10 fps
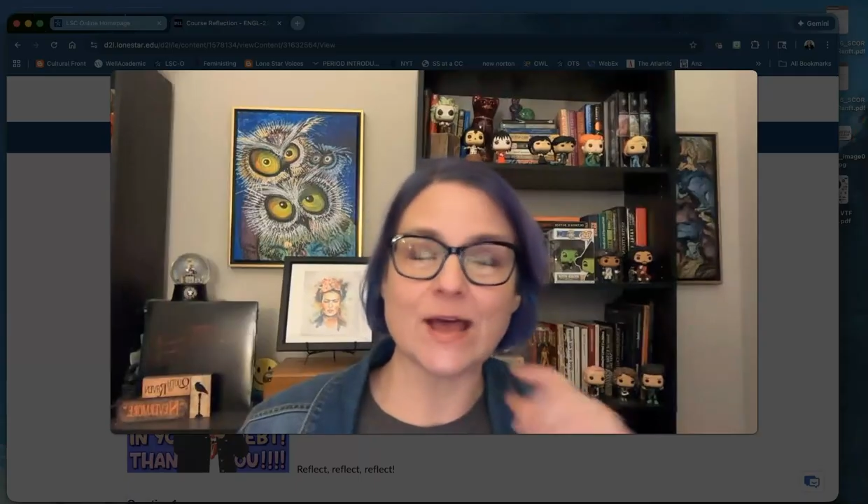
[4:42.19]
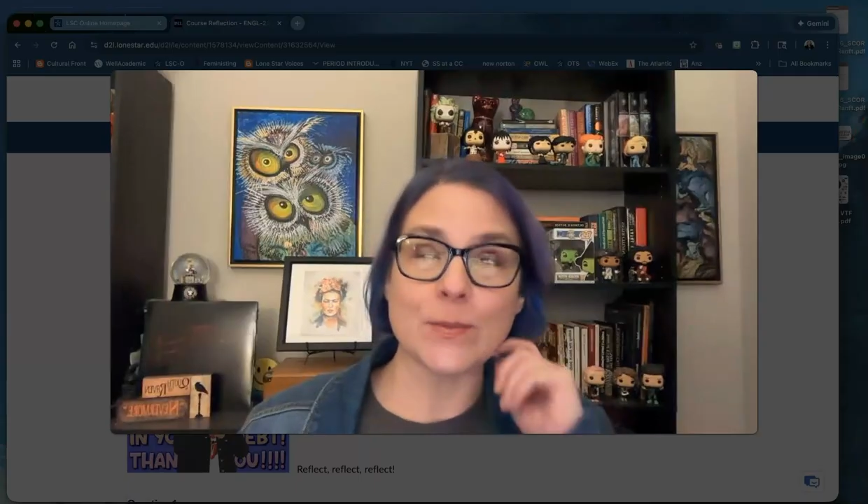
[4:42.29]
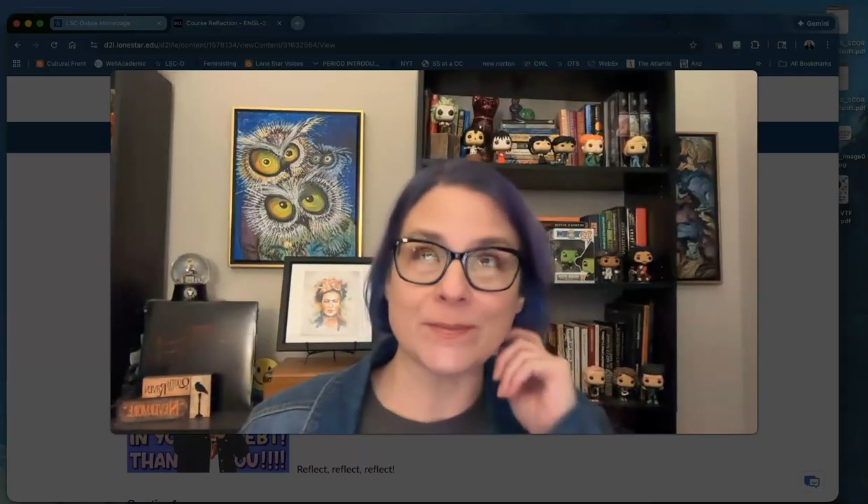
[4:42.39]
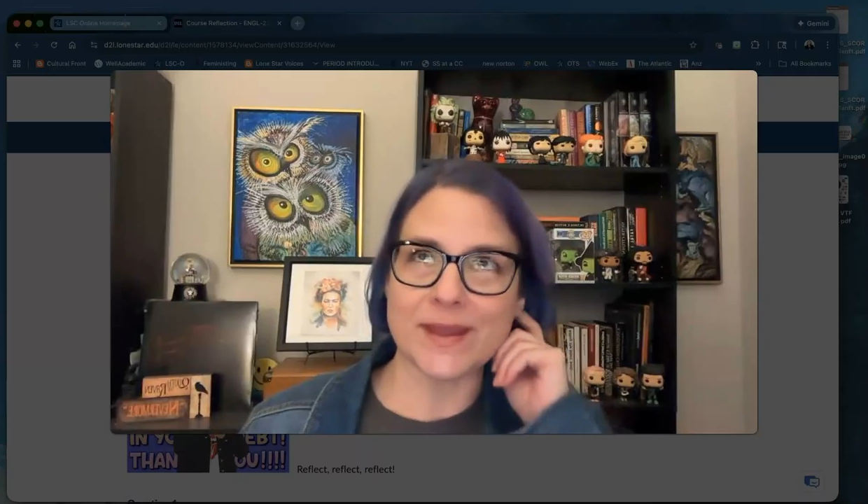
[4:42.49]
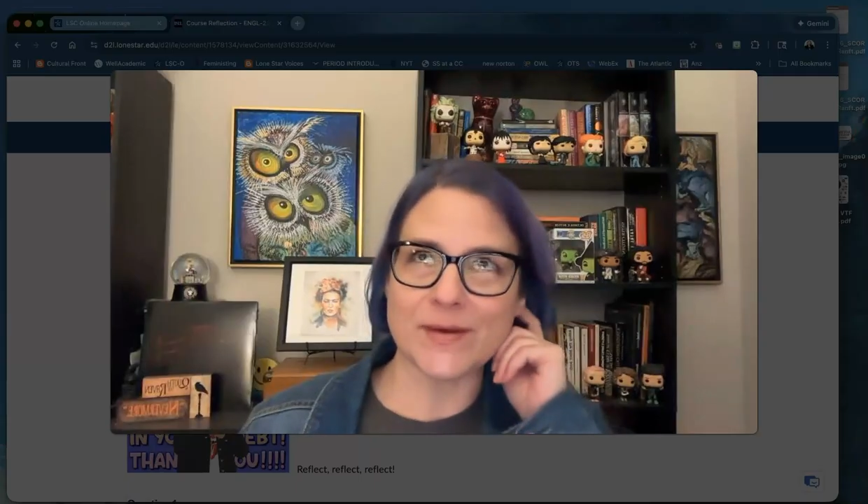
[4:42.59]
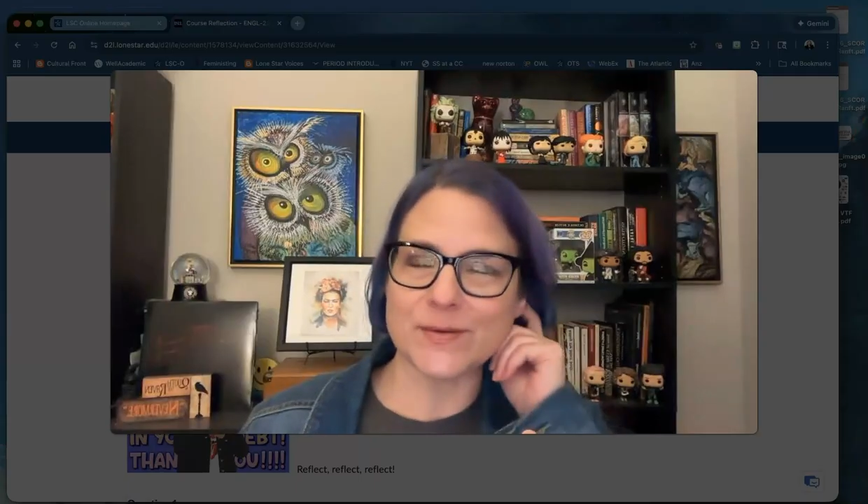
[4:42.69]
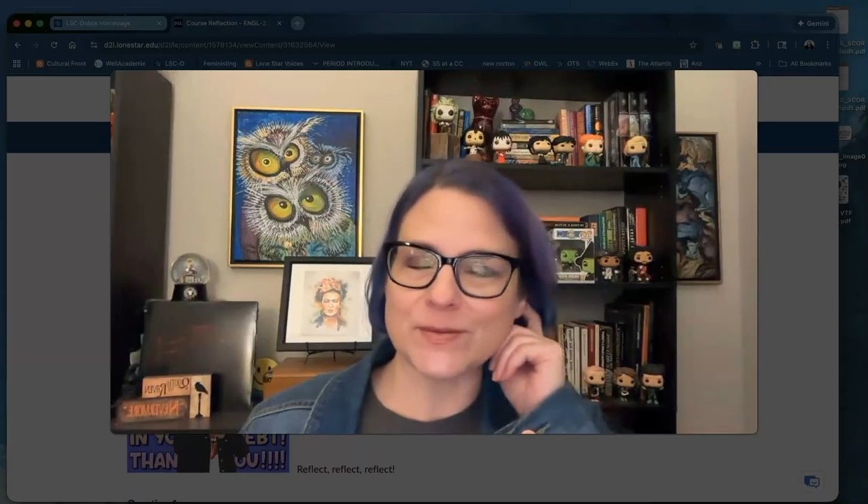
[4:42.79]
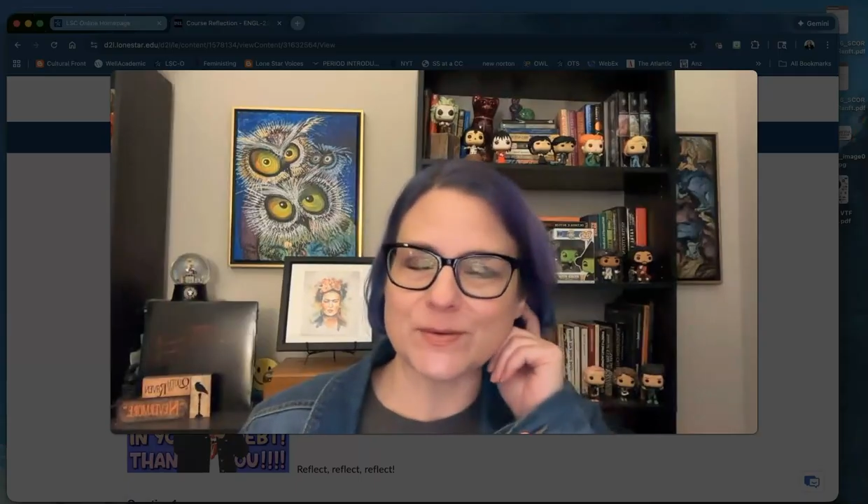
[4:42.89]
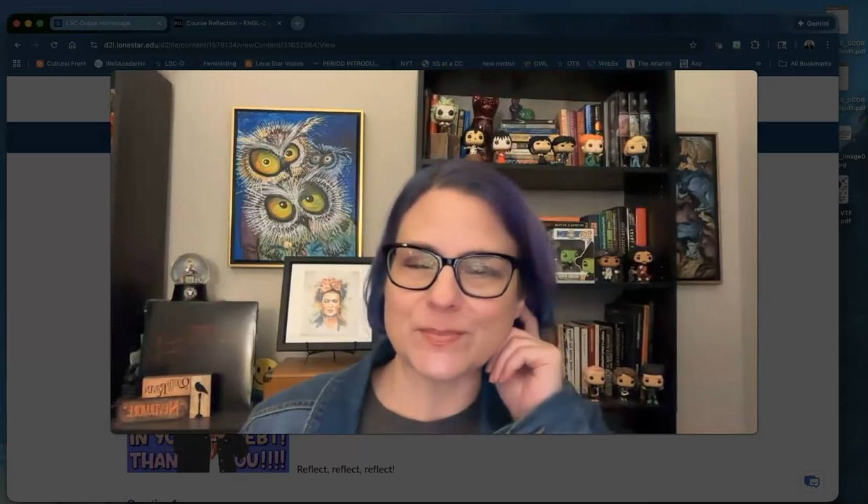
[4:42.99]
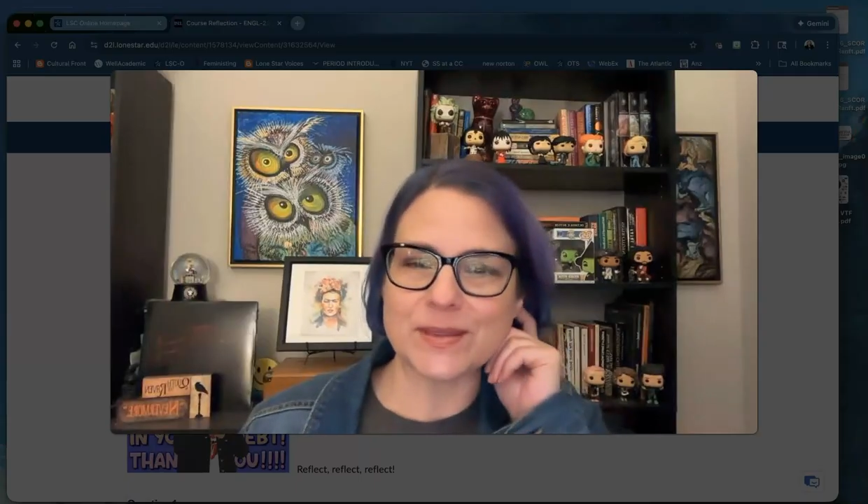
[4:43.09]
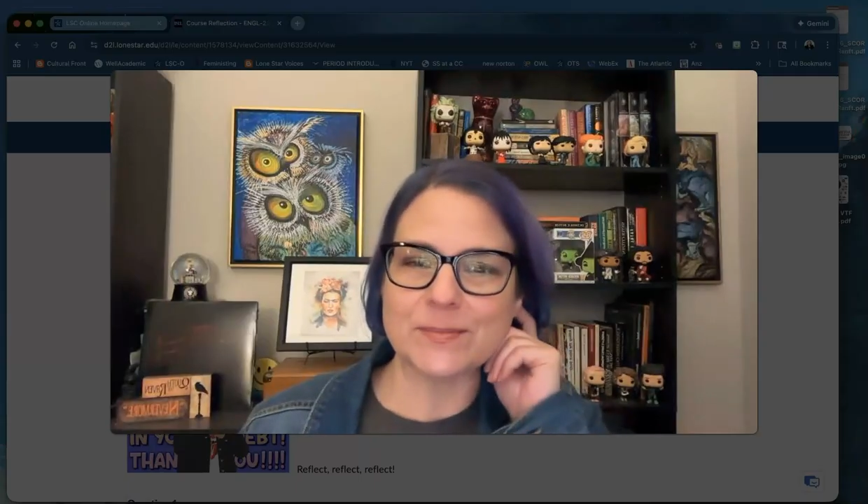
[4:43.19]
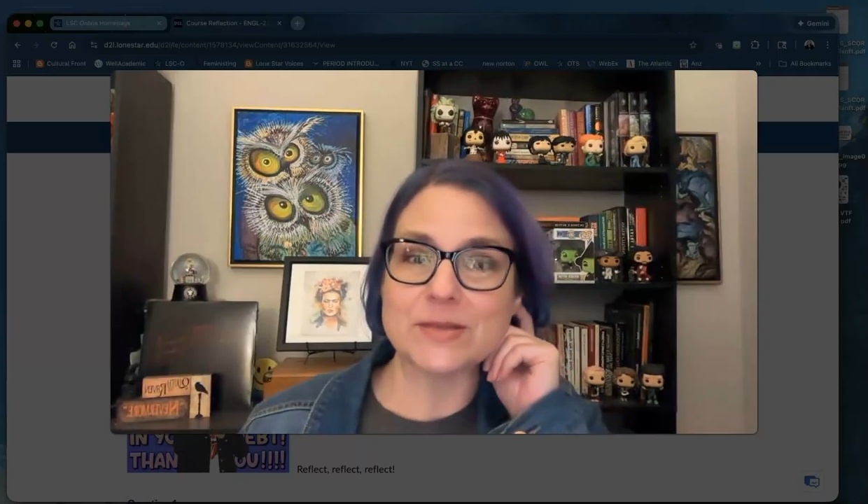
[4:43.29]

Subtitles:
Help me out a little bit.